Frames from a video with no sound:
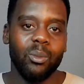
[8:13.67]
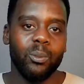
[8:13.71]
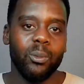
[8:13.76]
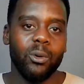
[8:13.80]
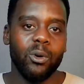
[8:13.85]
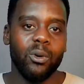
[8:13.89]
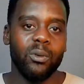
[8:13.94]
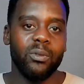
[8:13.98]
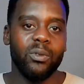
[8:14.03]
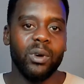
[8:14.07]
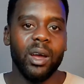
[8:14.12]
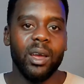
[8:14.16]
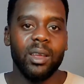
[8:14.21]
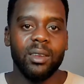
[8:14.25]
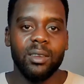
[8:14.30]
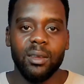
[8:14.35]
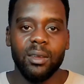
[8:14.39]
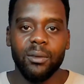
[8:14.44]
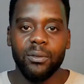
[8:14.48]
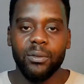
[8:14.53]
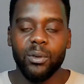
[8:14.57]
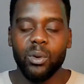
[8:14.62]
provides
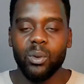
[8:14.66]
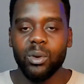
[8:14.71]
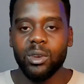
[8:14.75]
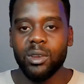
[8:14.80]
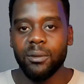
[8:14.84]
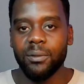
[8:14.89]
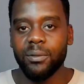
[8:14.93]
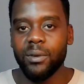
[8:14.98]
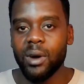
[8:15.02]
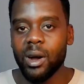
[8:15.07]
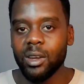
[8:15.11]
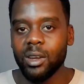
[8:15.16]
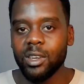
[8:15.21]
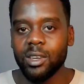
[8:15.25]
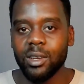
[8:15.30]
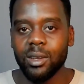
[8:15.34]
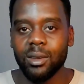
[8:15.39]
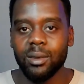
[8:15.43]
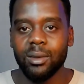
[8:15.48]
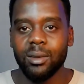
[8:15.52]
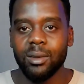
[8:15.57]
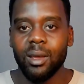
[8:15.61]
a filter
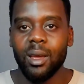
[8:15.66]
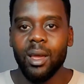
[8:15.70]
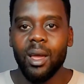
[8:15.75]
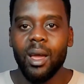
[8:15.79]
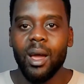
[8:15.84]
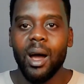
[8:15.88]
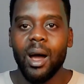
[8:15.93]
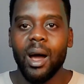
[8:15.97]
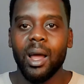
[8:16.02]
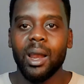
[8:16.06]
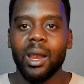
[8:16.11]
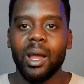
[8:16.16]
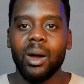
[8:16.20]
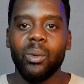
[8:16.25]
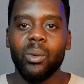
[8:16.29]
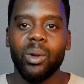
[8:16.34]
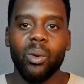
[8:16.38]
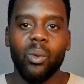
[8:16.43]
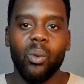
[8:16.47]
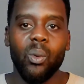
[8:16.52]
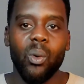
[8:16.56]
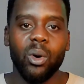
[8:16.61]
function,
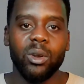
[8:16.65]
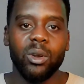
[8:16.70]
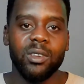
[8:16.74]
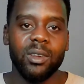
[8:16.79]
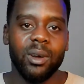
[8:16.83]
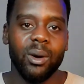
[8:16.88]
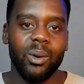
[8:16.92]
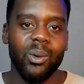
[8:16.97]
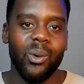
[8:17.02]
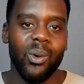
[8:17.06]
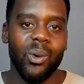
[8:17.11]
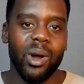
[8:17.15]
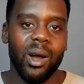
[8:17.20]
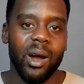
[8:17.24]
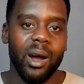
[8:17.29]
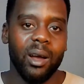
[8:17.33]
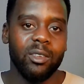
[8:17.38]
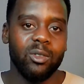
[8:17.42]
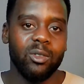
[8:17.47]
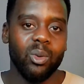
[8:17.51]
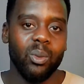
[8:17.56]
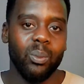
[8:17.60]
allowing water or
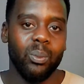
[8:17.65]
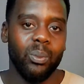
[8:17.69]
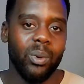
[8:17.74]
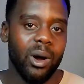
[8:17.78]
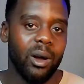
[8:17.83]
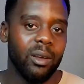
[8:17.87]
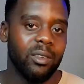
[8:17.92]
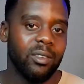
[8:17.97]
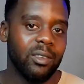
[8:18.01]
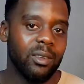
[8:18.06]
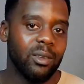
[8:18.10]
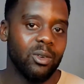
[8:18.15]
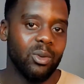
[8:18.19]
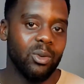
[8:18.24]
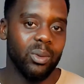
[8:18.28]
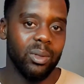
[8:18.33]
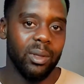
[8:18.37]
gas to pass into